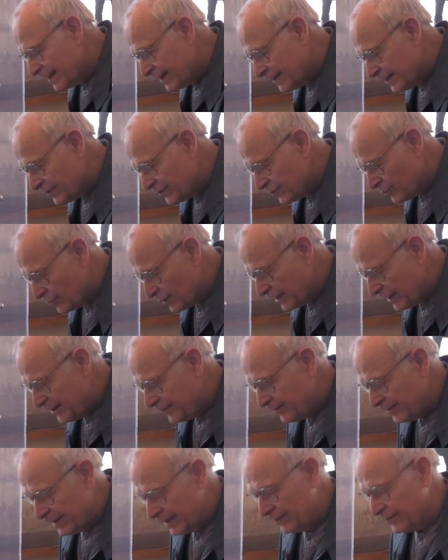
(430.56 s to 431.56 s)
this is what he
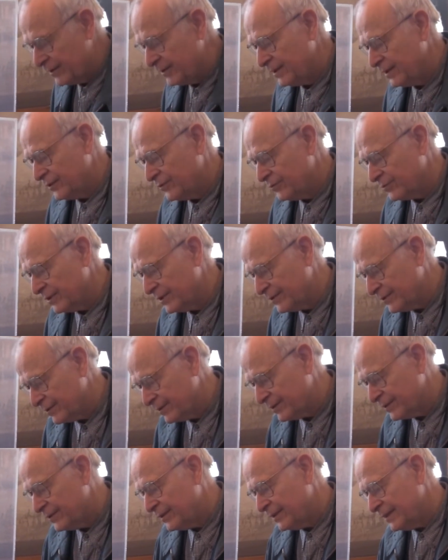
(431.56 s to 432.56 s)
found in his
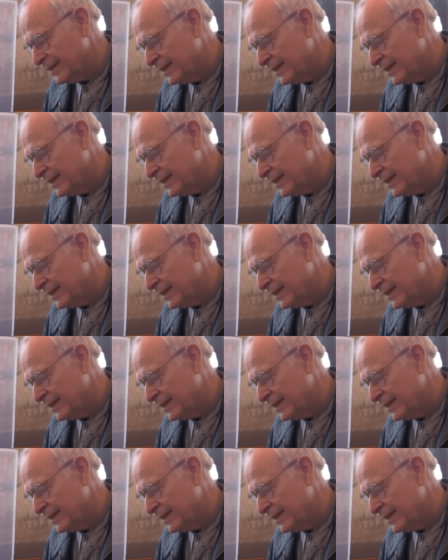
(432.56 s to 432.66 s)
research.